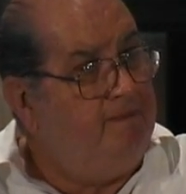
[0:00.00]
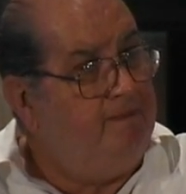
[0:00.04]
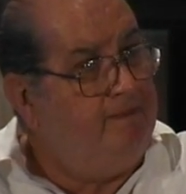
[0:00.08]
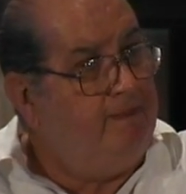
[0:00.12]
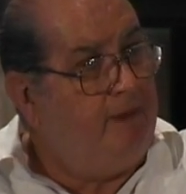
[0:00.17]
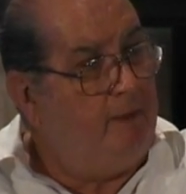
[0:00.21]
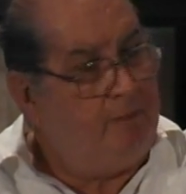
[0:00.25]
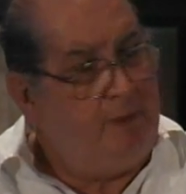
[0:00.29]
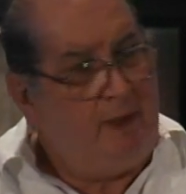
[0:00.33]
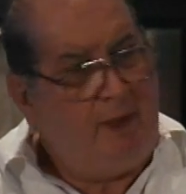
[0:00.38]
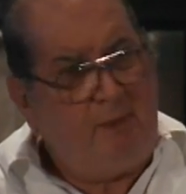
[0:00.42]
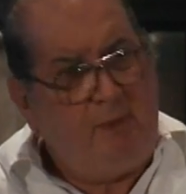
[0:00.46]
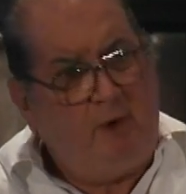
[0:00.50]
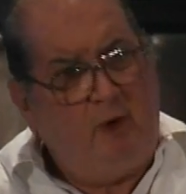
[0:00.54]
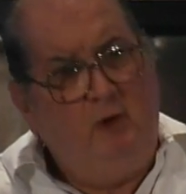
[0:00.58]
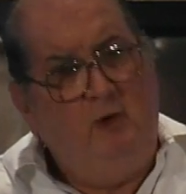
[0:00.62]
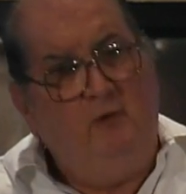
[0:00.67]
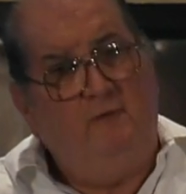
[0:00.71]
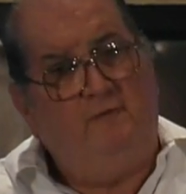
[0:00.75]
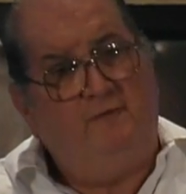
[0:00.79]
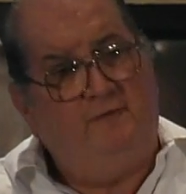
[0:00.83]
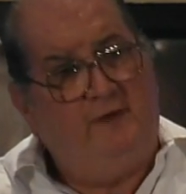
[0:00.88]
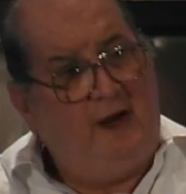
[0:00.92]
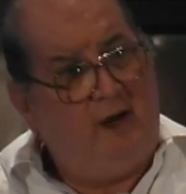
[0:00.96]
The people
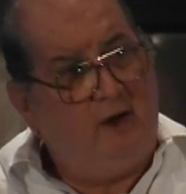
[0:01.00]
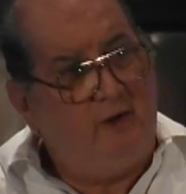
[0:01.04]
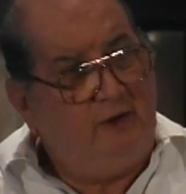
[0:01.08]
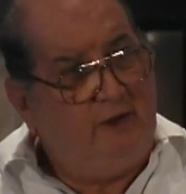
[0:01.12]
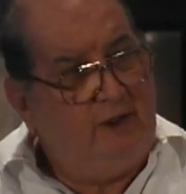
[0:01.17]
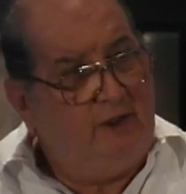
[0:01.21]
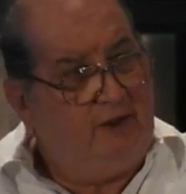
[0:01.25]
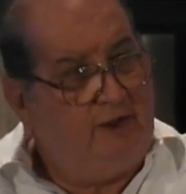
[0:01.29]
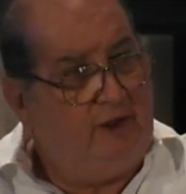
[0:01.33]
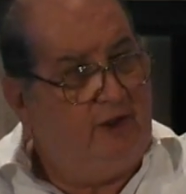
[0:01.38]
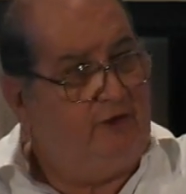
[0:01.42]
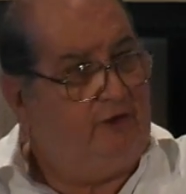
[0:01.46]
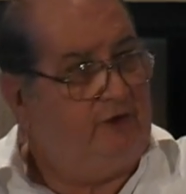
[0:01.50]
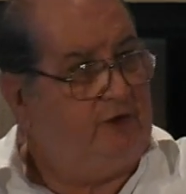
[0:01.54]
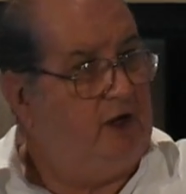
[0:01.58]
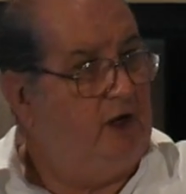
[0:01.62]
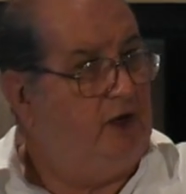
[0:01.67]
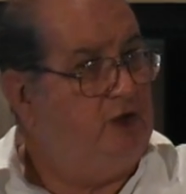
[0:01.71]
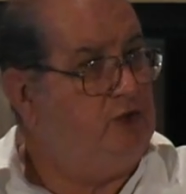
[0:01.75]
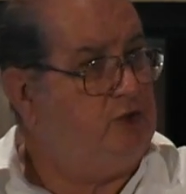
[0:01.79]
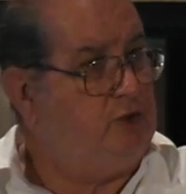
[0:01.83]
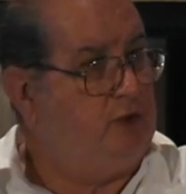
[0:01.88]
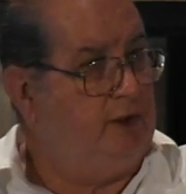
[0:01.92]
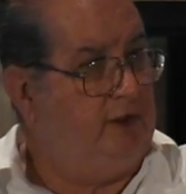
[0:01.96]
who founded this
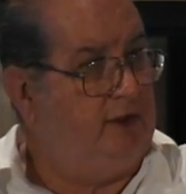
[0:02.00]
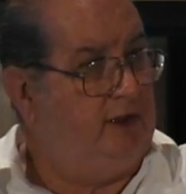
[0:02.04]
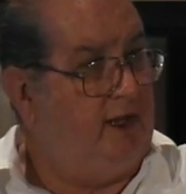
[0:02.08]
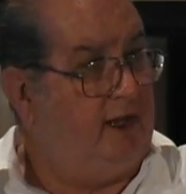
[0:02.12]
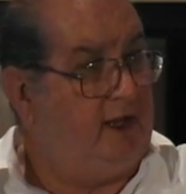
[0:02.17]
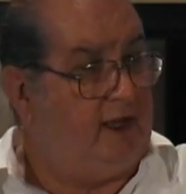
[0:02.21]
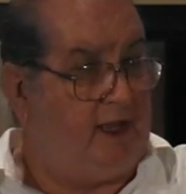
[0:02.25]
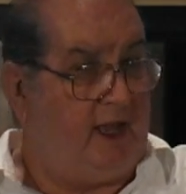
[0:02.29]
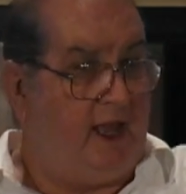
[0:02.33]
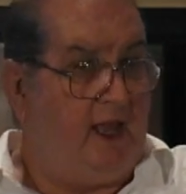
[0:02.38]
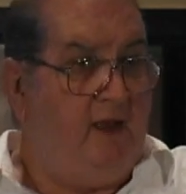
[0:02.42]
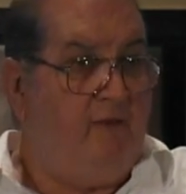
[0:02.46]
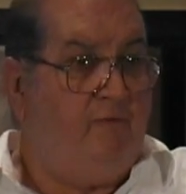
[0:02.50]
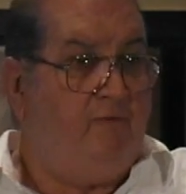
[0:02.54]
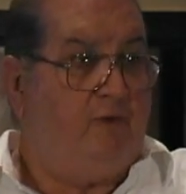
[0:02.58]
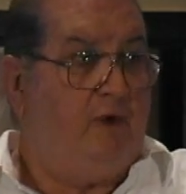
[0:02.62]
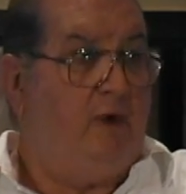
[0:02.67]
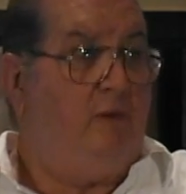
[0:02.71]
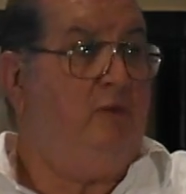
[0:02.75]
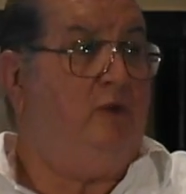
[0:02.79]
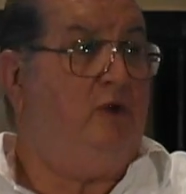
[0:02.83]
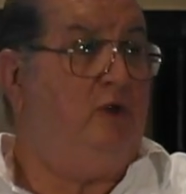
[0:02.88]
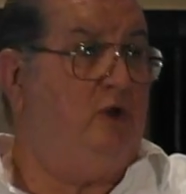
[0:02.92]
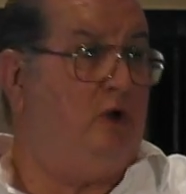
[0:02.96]
country, they came
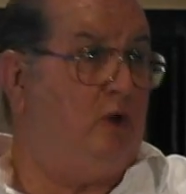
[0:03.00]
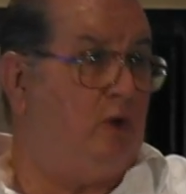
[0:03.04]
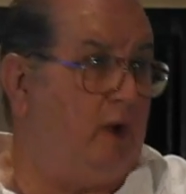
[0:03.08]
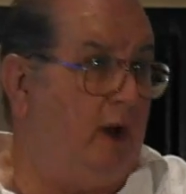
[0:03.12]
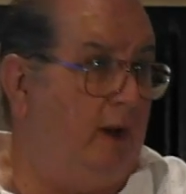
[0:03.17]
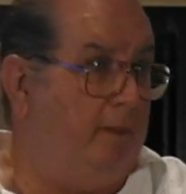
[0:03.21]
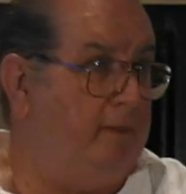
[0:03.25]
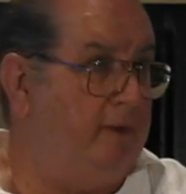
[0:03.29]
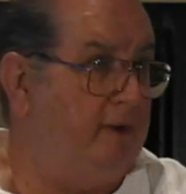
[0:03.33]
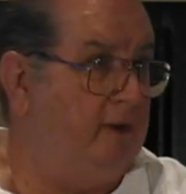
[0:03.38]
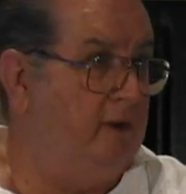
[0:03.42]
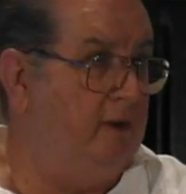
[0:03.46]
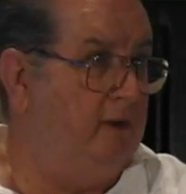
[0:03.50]
from Europe.